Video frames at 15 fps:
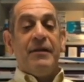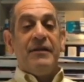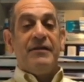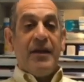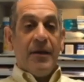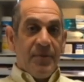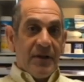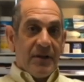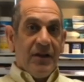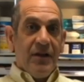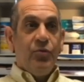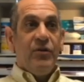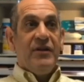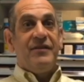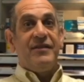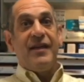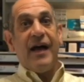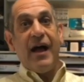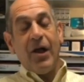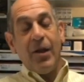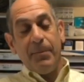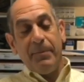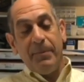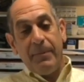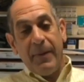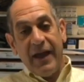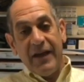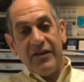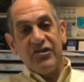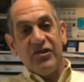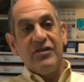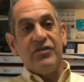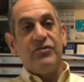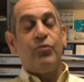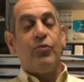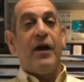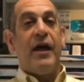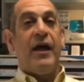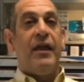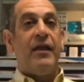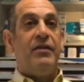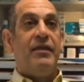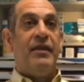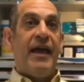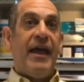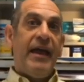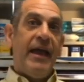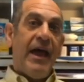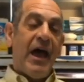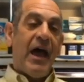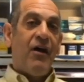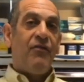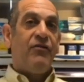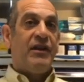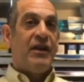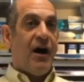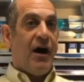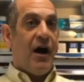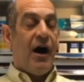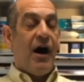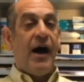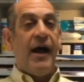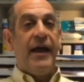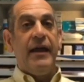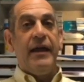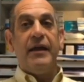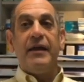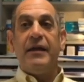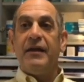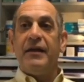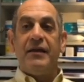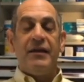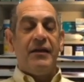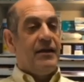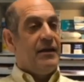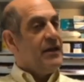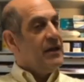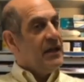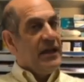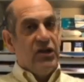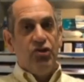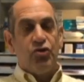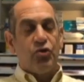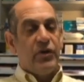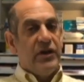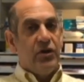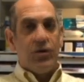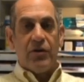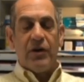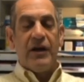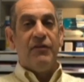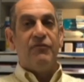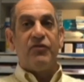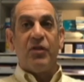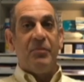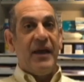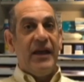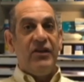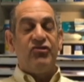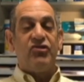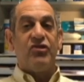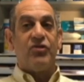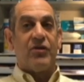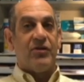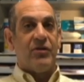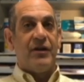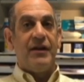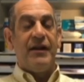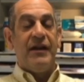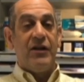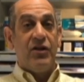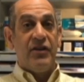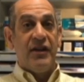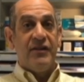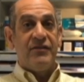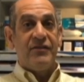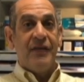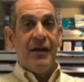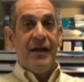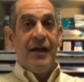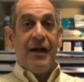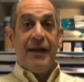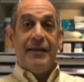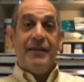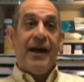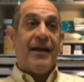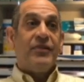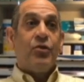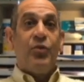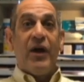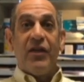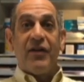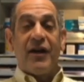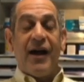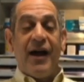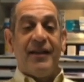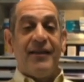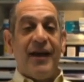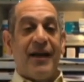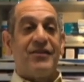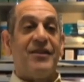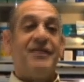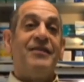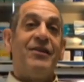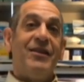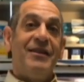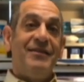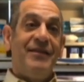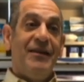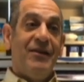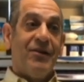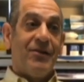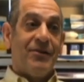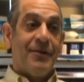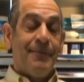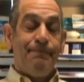typically, we tell patients when they have an eye injury or inflammation or illness not to wear their contacts until it's healed.